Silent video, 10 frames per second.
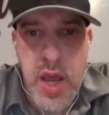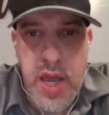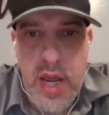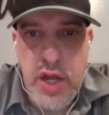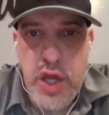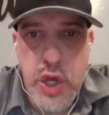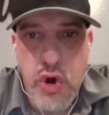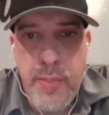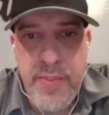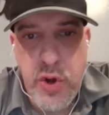in
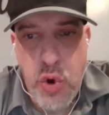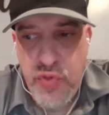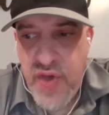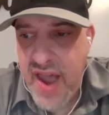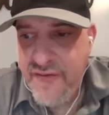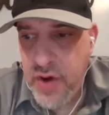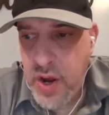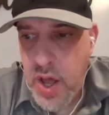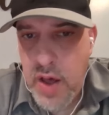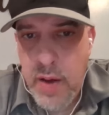Europe and North
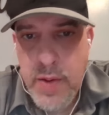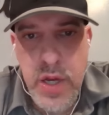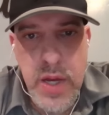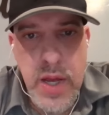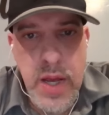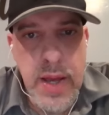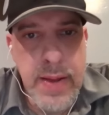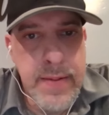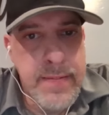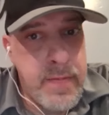Africa.
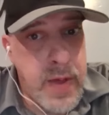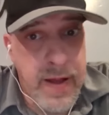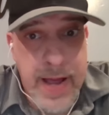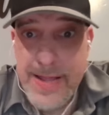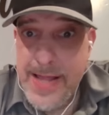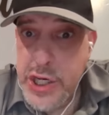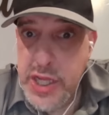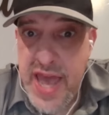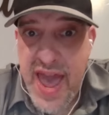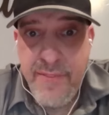
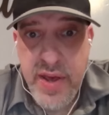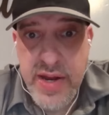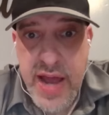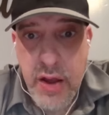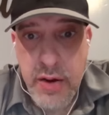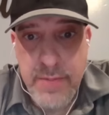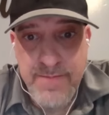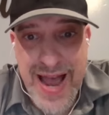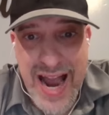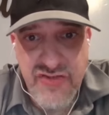Allegedly, a half million dollar
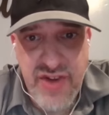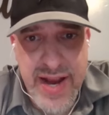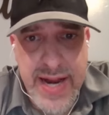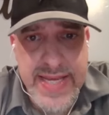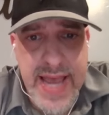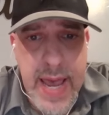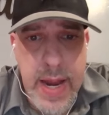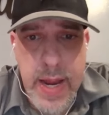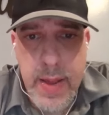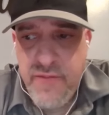contract on his head